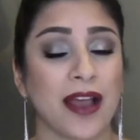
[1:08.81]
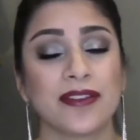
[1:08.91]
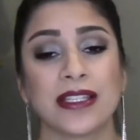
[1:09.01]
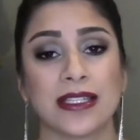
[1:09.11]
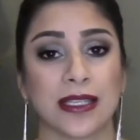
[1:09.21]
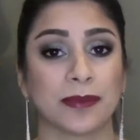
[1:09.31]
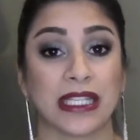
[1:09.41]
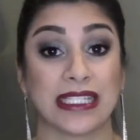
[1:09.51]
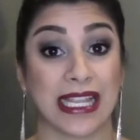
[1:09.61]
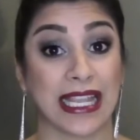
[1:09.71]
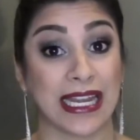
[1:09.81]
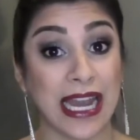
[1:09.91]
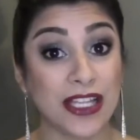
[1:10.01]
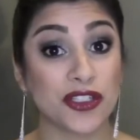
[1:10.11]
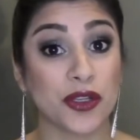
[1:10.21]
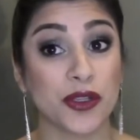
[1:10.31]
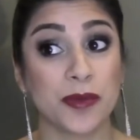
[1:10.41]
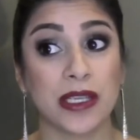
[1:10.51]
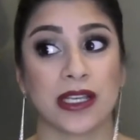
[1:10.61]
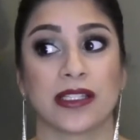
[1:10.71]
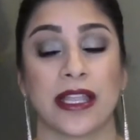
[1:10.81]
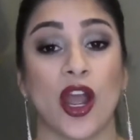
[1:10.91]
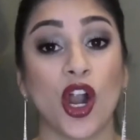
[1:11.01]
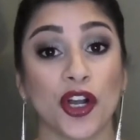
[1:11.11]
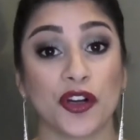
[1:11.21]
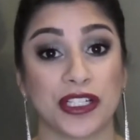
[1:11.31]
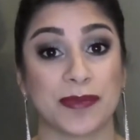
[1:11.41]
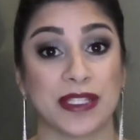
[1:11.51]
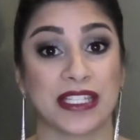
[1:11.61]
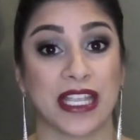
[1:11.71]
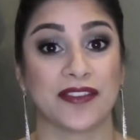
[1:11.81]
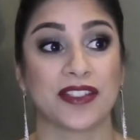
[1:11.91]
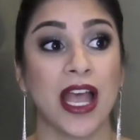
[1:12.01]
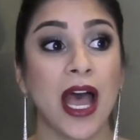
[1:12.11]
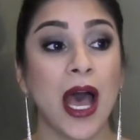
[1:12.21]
Obviously some things I cannot show you because they are Christmas gifts,